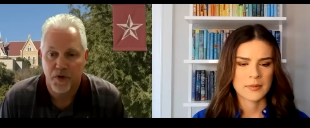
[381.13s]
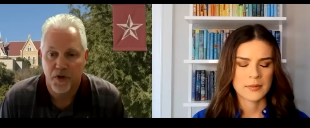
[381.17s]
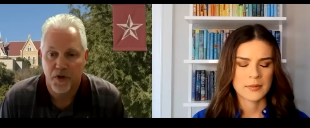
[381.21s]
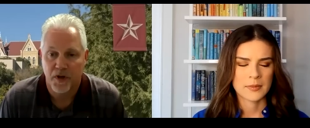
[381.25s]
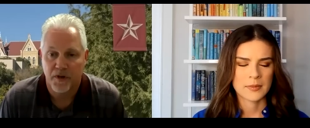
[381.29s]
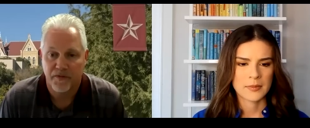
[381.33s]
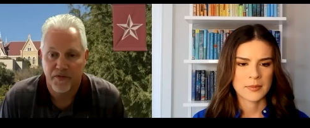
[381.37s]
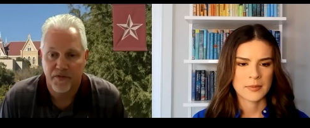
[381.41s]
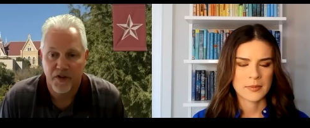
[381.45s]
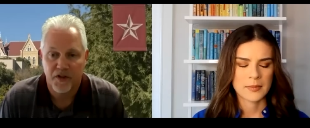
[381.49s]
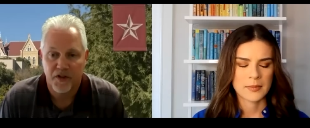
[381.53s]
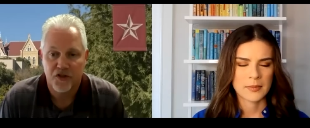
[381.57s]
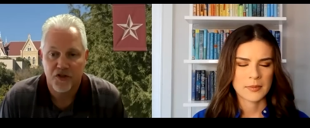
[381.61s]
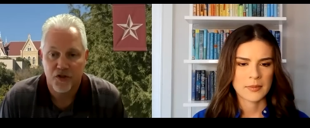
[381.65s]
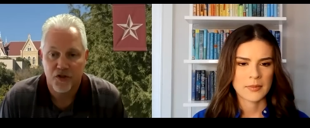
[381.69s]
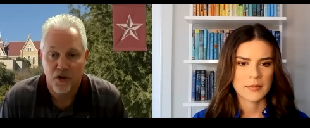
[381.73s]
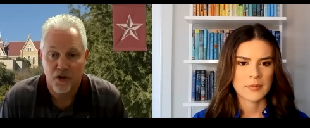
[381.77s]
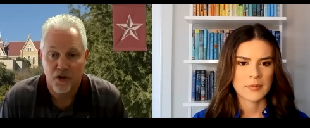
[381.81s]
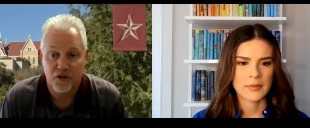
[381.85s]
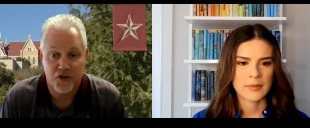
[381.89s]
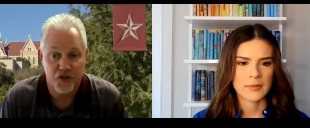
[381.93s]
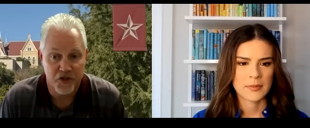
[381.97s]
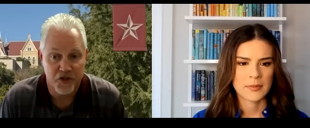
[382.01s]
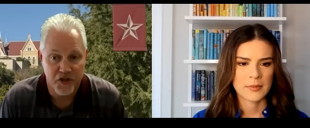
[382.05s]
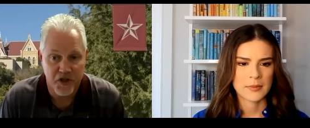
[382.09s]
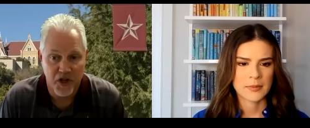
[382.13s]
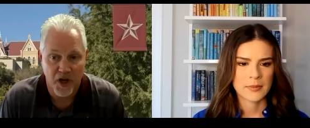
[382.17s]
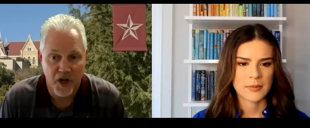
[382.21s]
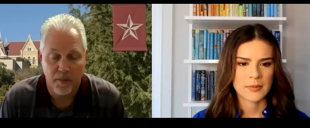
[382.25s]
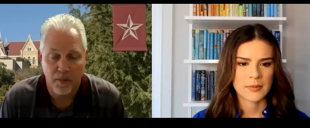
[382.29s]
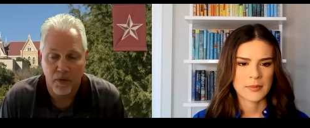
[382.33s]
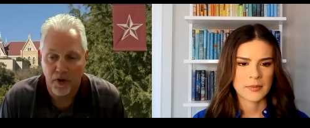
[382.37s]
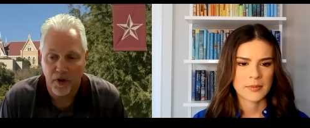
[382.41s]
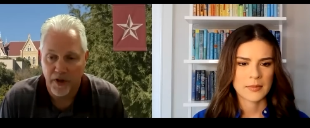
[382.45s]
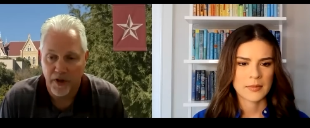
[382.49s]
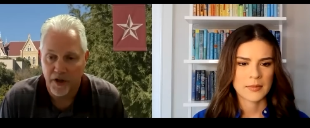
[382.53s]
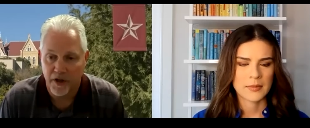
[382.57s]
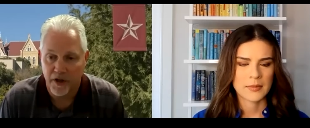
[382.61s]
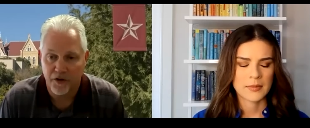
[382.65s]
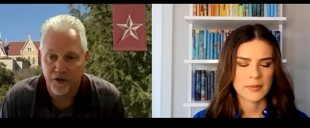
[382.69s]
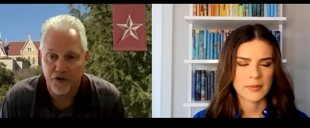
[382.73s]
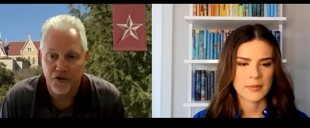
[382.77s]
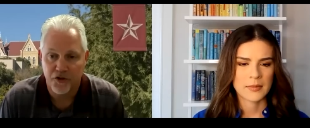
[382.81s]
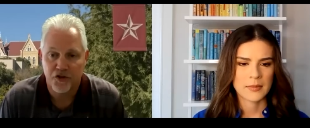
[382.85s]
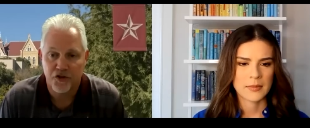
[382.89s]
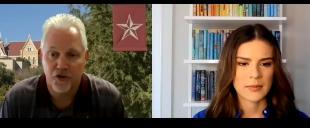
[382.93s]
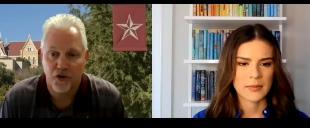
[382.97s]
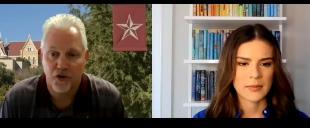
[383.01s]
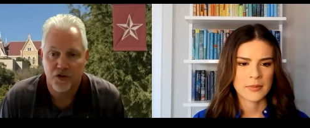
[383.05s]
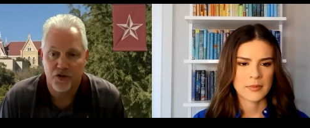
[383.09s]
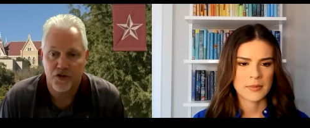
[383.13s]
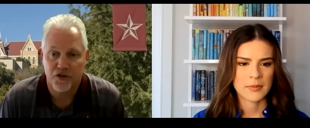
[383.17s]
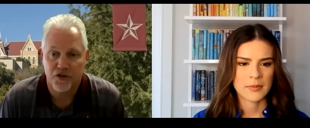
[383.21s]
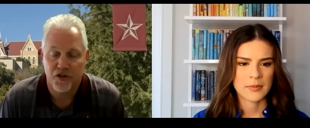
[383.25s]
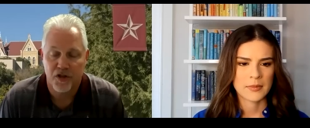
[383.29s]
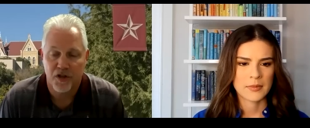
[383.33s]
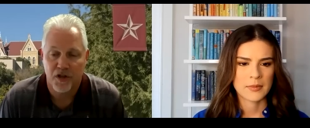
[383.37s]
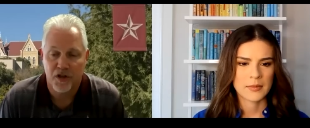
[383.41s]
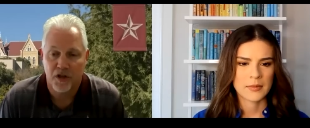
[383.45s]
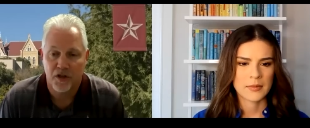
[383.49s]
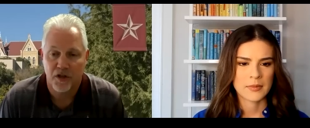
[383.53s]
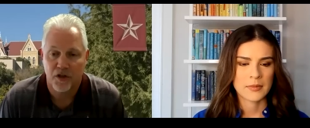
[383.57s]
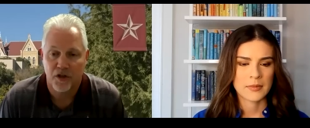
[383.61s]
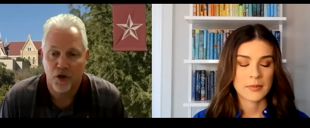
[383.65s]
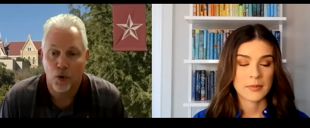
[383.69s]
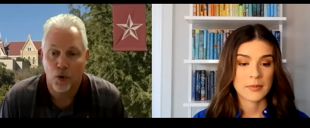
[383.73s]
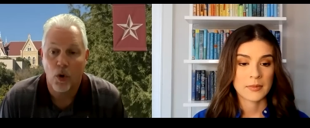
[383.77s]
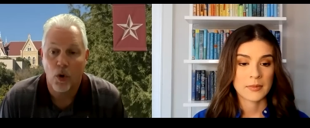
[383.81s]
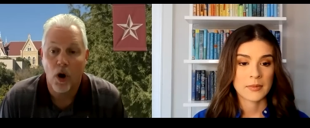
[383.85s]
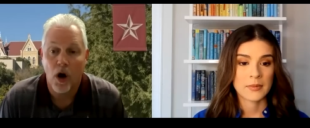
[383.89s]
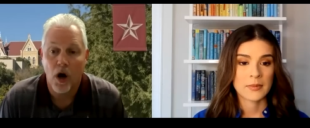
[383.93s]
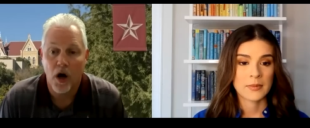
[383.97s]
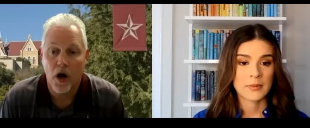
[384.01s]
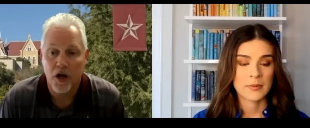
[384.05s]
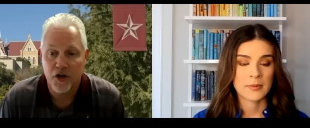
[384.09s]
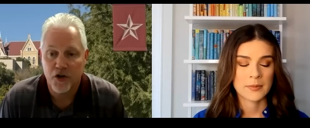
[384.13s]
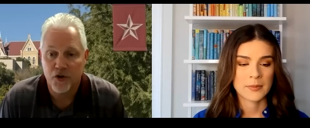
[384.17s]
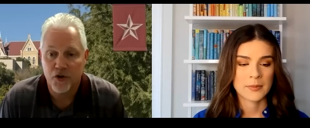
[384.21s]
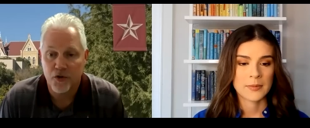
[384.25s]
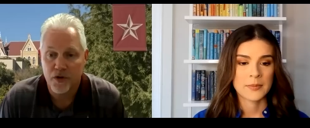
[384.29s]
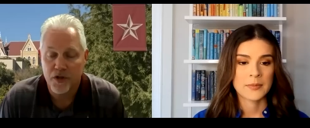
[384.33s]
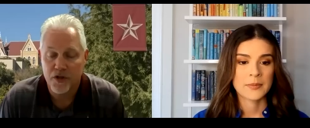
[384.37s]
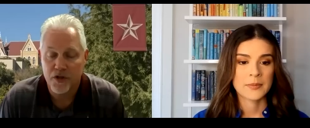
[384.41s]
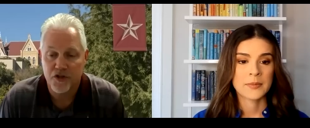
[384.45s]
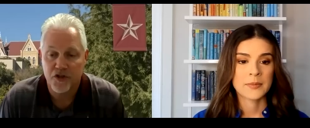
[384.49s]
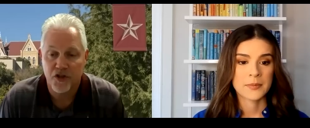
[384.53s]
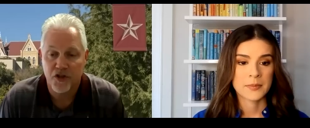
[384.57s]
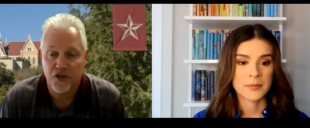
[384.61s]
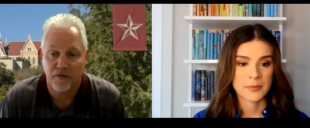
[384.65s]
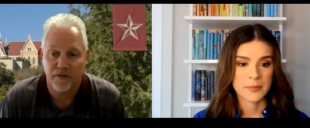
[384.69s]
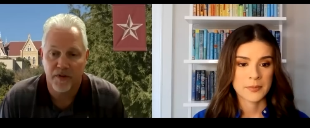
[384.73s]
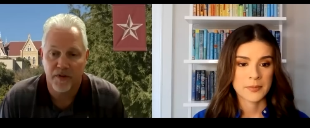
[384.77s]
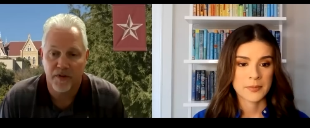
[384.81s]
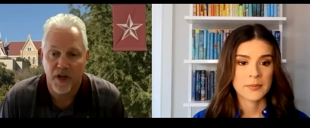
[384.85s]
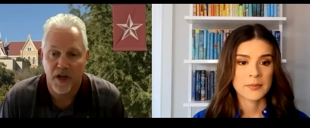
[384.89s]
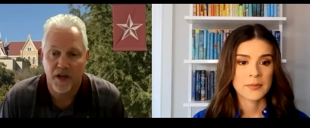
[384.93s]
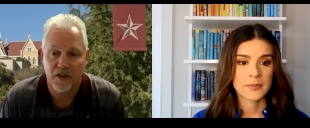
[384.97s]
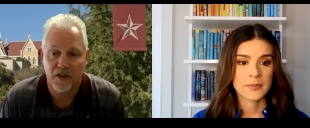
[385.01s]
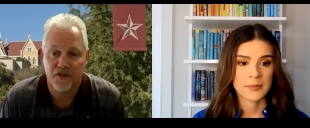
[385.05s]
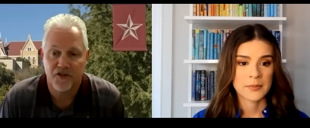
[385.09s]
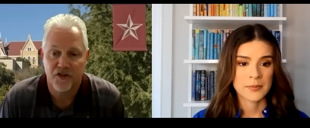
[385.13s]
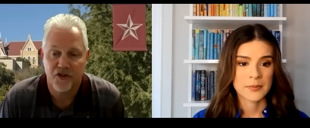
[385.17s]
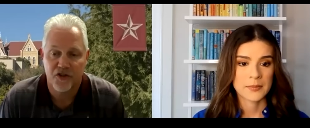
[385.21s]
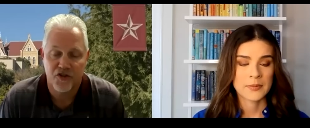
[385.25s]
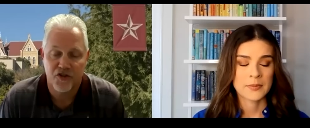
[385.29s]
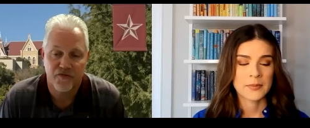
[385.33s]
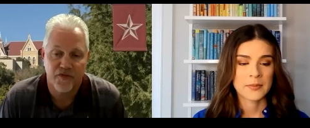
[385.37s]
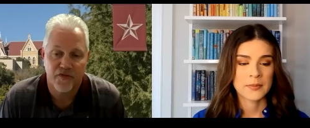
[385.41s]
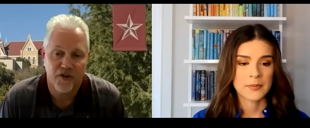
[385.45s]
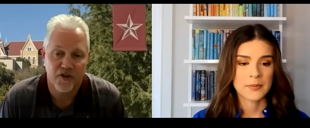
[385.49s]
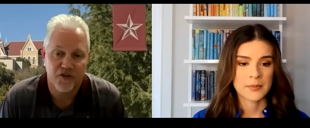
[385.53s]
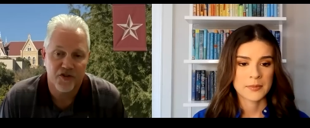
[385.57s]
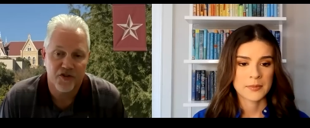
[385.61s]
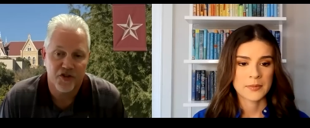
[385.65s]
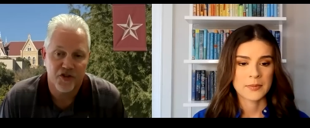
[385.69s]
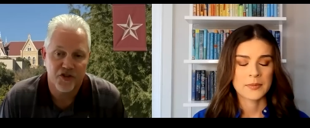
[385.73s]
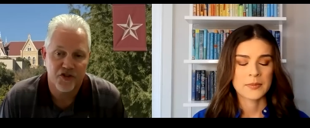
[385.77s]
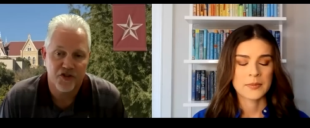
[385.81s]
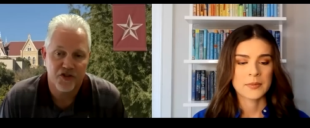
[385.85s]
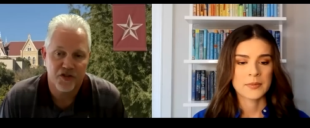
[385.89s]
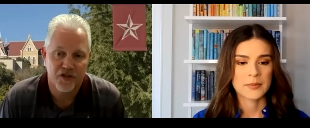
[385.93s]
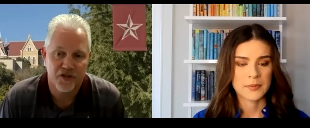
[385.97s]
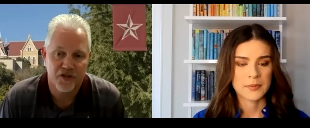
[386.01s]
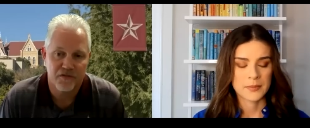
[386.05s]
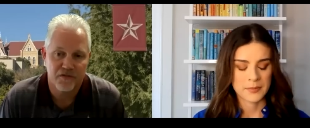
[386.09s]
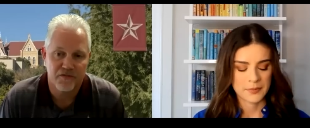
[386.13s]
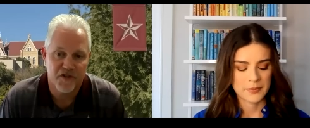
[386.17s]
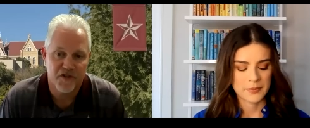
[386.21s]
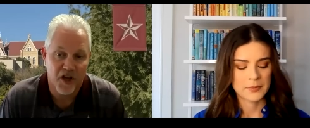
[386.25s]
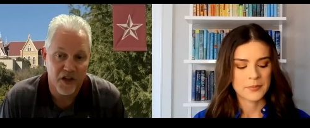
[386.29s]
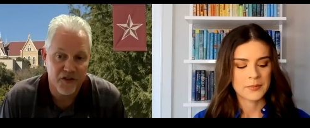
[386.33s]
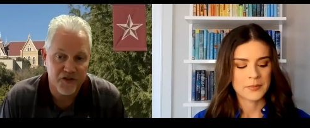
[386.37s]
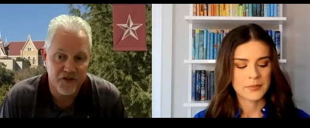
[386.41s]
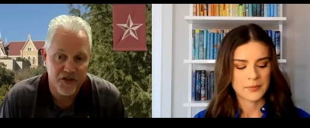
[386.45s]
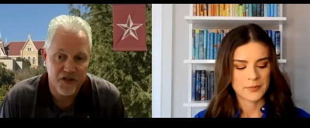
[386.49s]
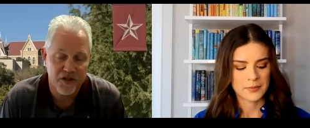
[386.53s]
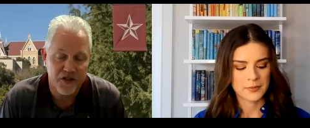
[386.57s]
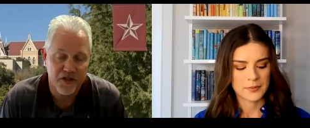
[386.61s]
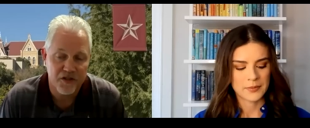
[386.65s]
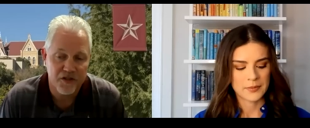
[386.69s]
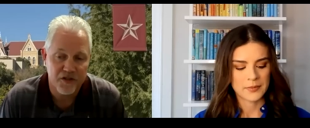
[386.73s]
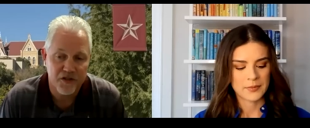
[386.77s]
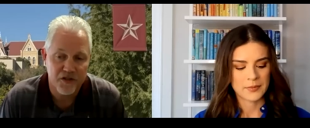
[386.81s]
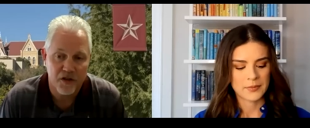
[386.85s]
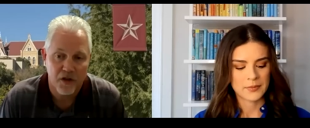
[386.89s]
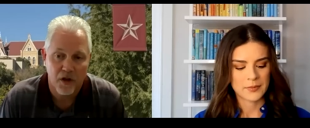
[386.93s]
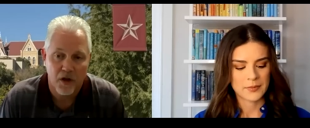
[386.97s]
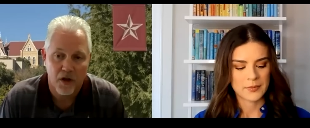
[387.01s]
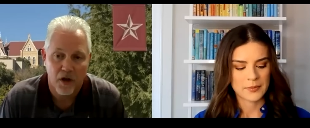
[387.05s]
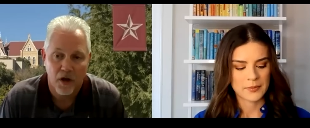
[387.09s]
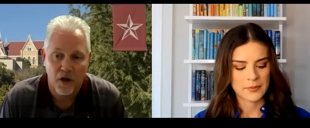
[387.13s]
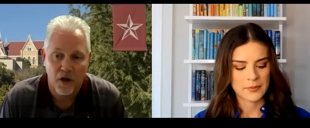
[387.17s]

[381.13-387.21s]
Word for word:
Speaker 1: but if it starts doubling or you start seeing, you know, hundreds of cases versus dozens,